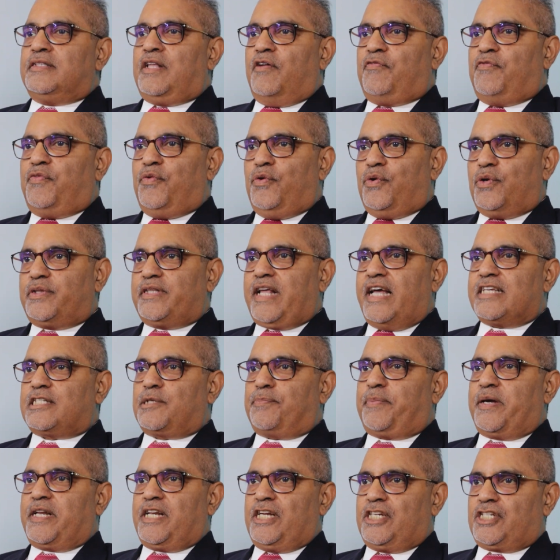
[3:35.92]
The fourth
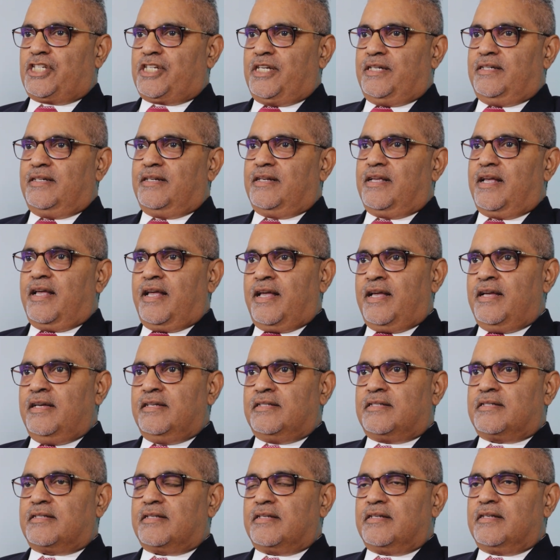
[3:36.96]
aspiration
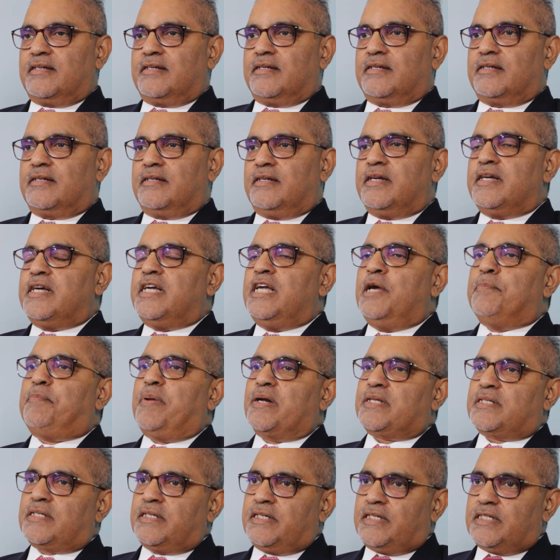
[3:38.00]
is a
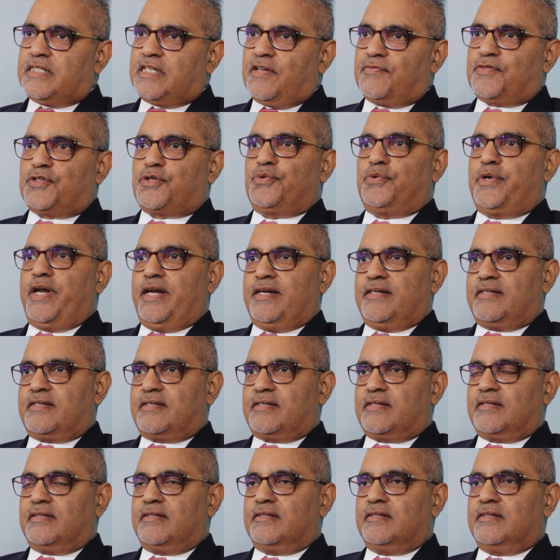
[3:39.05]
percentage of
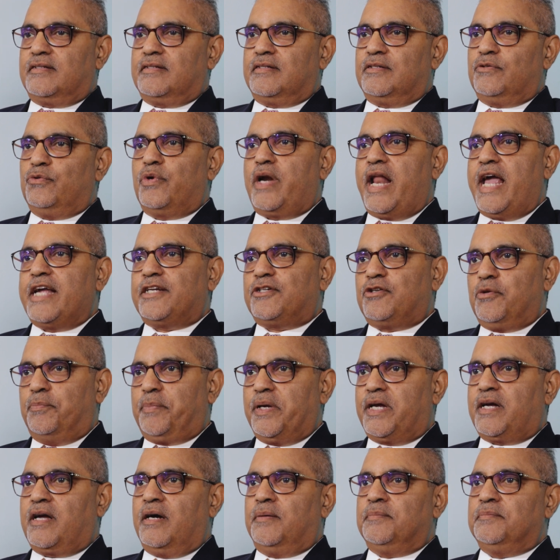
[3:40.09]
students would like to
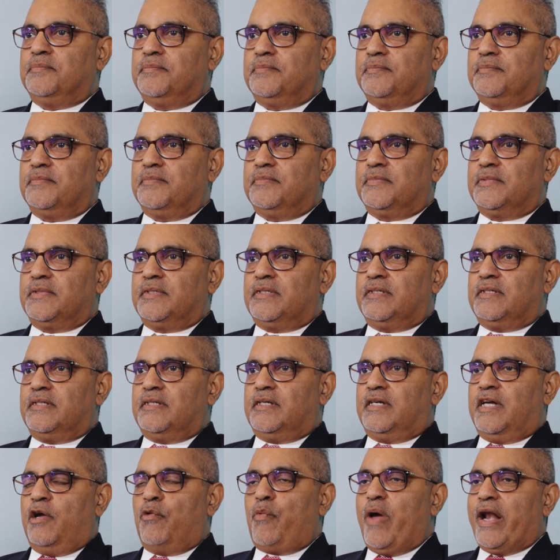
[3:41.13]
become
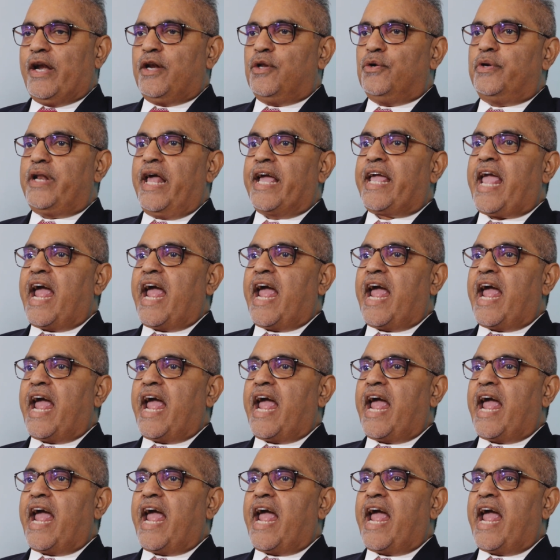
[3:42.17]
a well-known